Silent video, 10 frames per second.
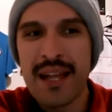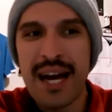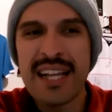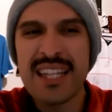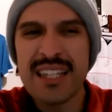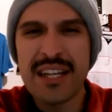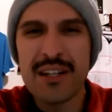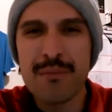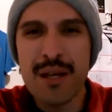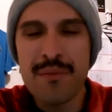I thought they could
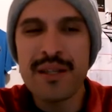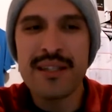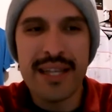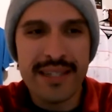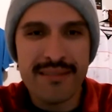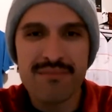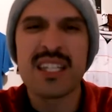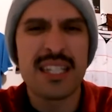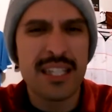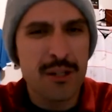have maybe like
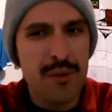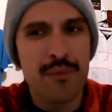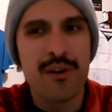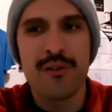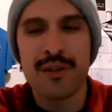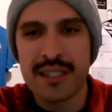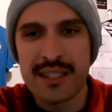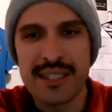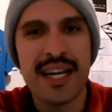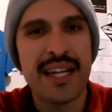done a little bit more with the
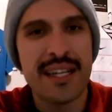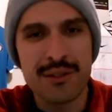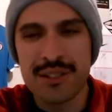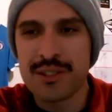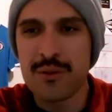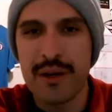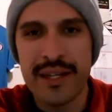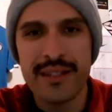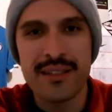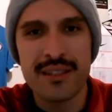design. It was just the
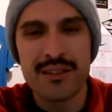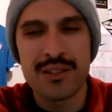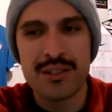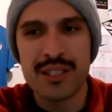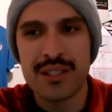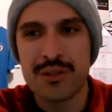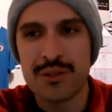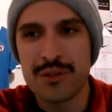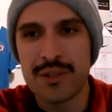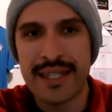white, jersey
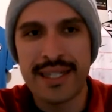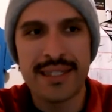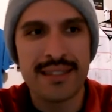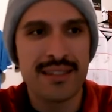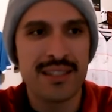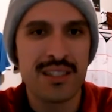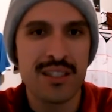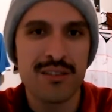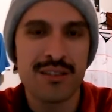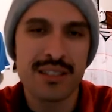too, and
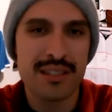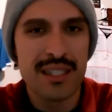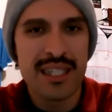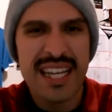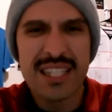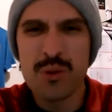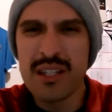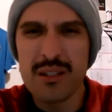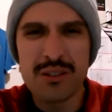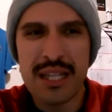it's one
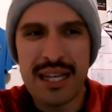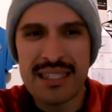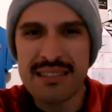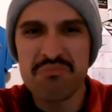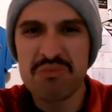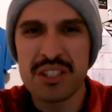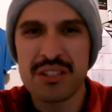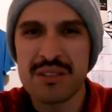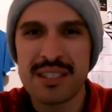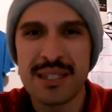of those that
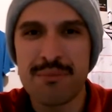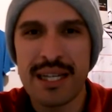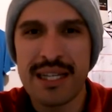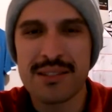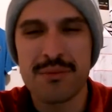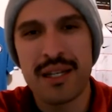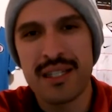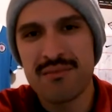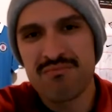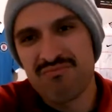just didn't make it to
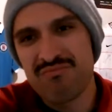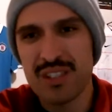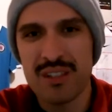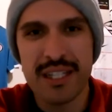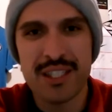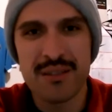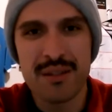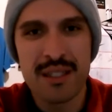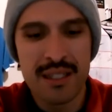my collection.